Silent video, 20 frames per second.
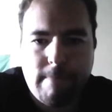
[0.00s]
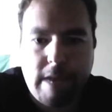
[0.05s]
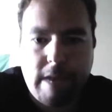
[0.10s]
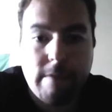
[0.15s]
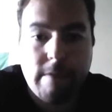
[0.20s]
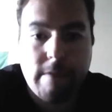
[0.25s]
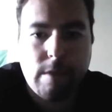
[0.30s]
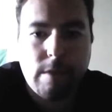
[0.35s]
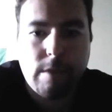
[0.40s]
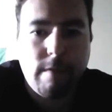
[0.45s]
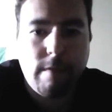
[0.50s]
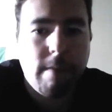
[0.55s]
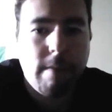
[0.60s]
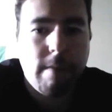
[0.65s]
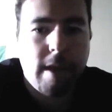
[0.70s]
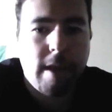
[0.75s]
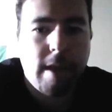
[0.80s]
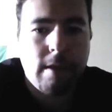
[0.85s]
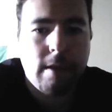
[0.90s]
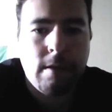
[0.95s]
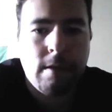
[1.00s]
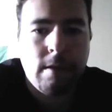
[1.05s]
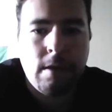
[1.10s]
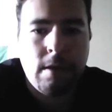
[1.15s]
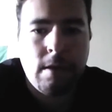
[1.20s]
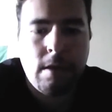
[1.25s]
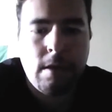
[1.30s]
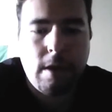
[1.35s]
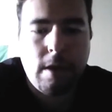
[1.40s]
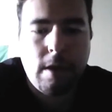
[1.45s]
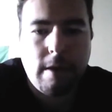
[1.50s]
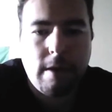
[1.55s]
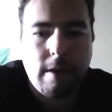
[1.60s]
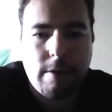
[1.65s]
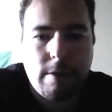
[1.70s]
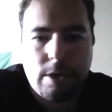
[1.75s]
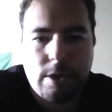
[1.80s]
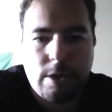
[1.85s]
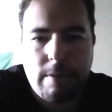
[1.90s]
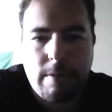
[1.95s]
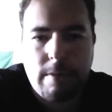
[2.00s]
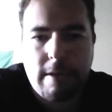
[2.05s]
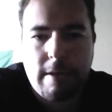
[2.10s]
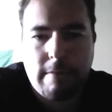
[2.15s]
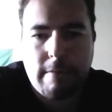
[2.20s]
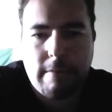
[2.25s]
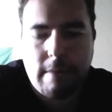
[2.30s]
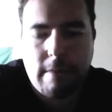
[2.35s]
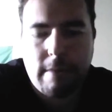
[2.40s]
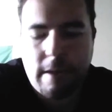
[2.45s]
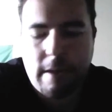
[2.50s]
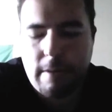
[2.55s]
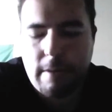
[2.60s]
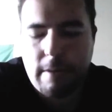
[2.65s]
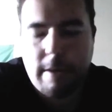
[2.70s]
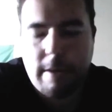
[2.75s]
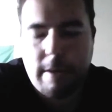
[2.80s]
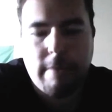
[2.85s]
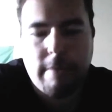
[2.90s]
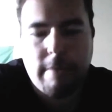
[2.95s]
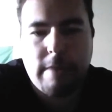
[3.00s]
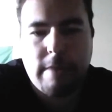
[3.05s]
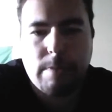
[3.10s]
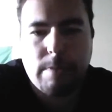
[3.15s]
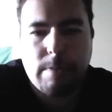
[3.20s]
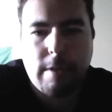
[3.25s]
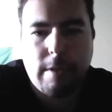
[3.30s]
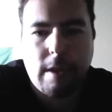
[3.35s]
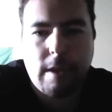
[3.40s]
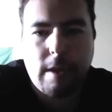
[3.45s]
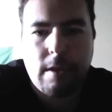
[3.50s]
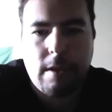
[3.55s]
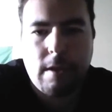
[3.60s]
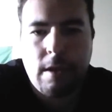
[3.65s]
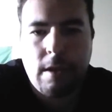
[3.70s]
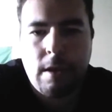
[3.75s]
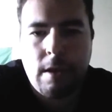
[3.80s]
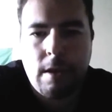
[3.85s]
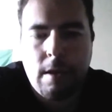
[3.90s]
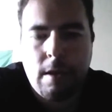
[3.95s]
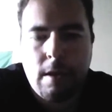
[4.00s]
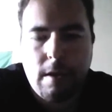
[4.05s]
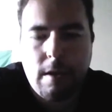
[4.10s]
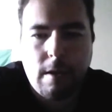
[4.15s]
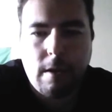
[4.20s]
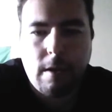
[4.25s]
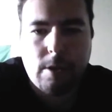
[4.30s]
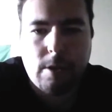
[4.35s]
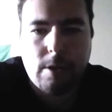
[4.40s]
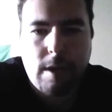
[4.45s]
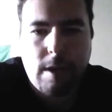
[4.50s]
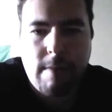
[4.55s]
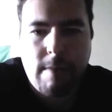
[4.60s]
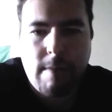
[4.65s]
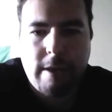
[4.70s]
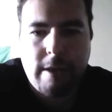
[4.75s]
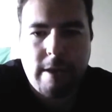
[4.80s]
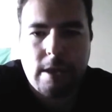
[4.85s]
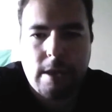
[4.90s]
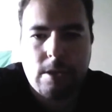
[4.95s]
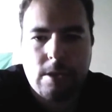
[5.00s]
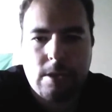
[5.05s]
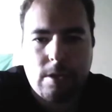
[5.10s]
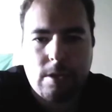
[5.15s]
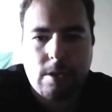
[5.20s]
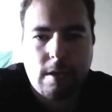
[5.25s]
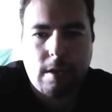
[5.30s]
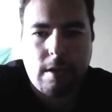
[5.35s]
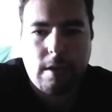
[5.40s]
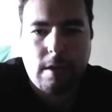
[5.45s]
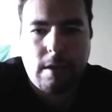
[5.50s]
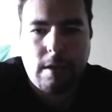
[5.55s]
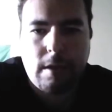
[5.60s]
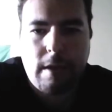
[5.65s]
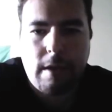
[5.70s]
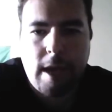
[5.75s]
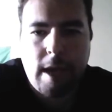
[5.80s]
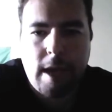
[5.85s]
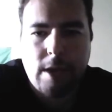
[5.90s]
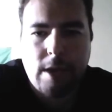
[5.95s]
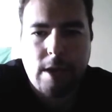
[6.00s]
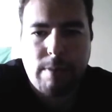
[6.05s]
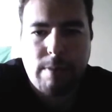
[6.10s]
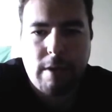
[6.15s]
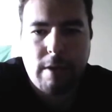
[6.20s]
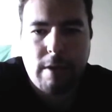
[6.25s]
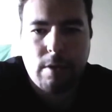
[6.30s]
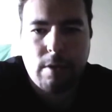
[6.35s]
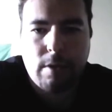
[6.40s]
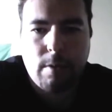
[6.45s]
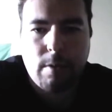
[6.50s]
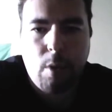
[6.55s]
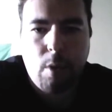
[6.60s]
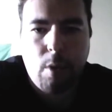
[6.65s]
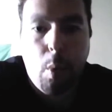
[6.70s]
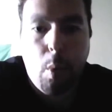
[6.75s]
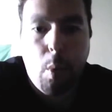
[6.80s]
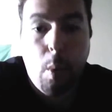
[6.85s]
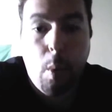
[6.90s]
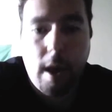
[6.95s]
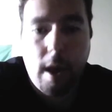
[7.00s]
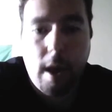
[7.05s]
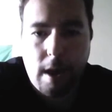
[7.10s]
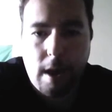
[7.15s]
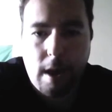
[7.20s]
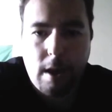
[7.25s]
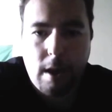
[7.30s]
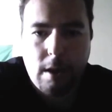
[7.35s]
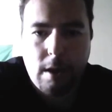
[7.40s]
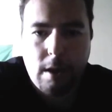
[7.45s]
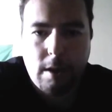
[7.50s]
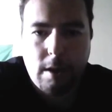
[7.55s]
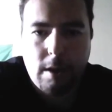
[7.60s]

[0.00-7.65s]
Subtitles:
Give us your feedback. The question will be on Facebook, and you can also email us nhparanormal1,